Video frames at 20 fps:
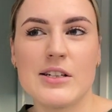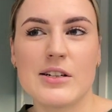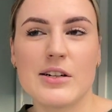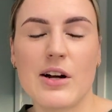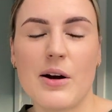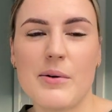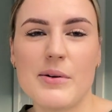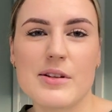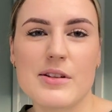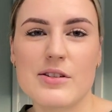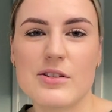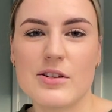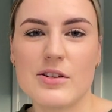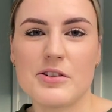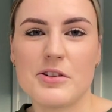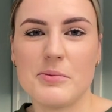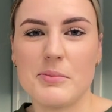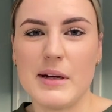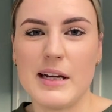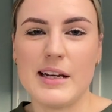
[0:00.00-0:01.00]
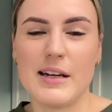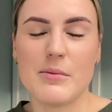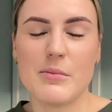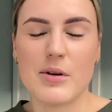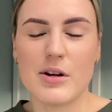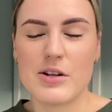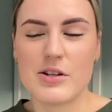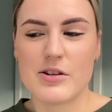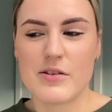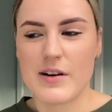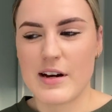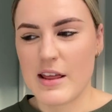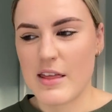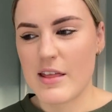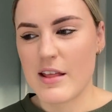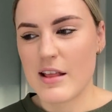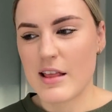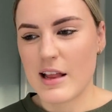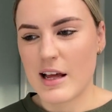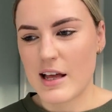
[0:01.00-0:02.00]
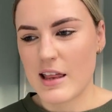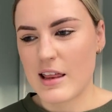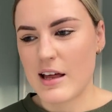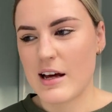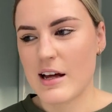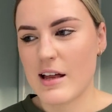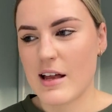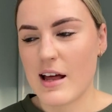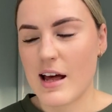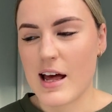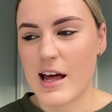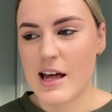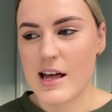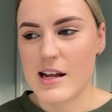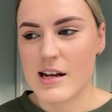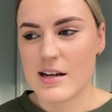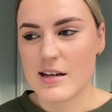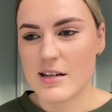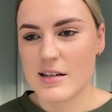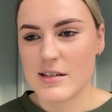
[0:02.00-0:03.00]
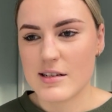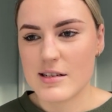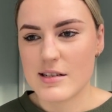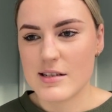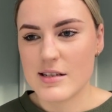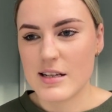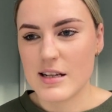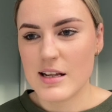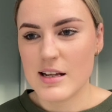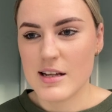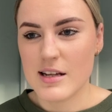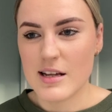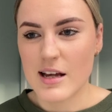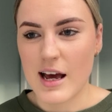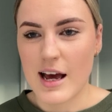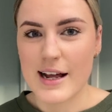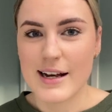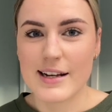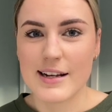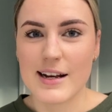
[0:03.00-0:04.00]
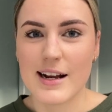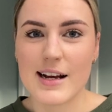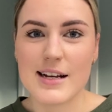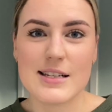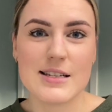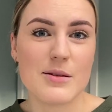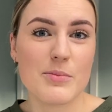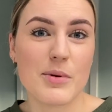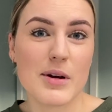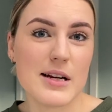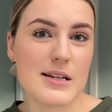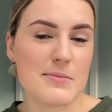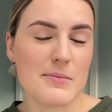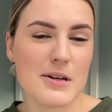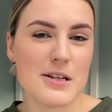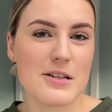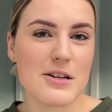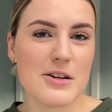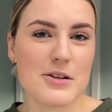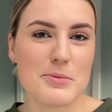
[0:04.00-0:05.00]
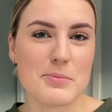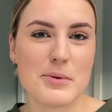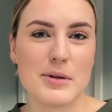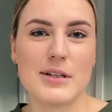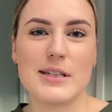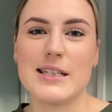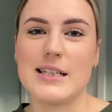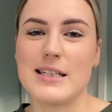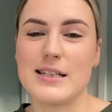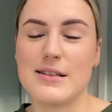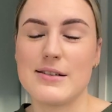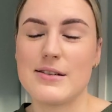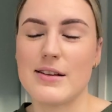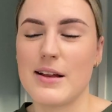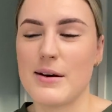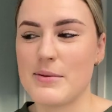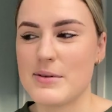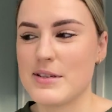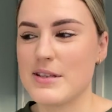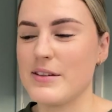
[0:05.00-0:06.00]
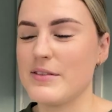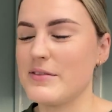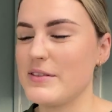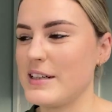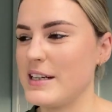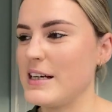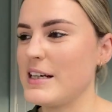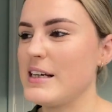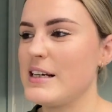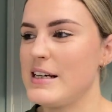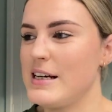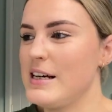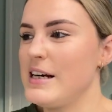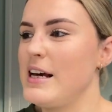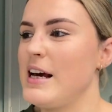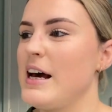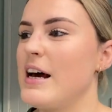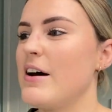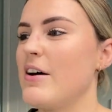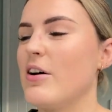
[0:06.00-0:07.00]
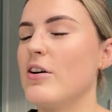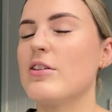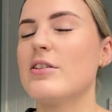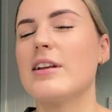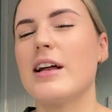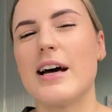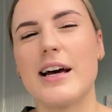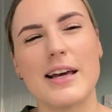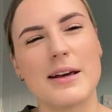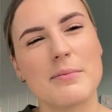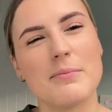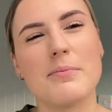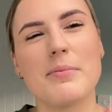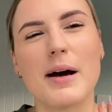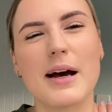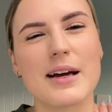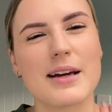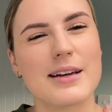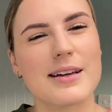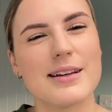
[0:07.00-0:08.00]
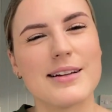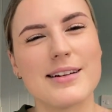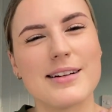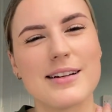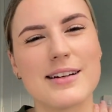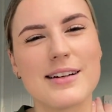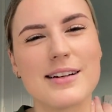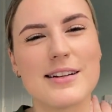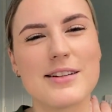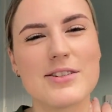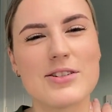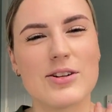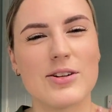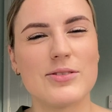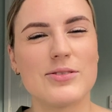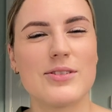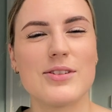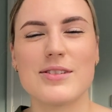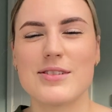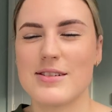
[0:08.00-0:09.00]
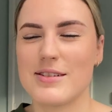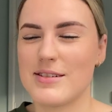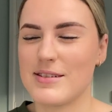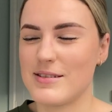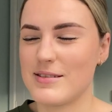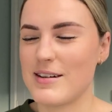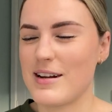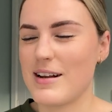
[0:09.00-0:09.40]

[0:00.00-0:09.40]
go on social media much or anything like that, and had a nice surprise massage booked in, so that was lovely. All like back and shoulders and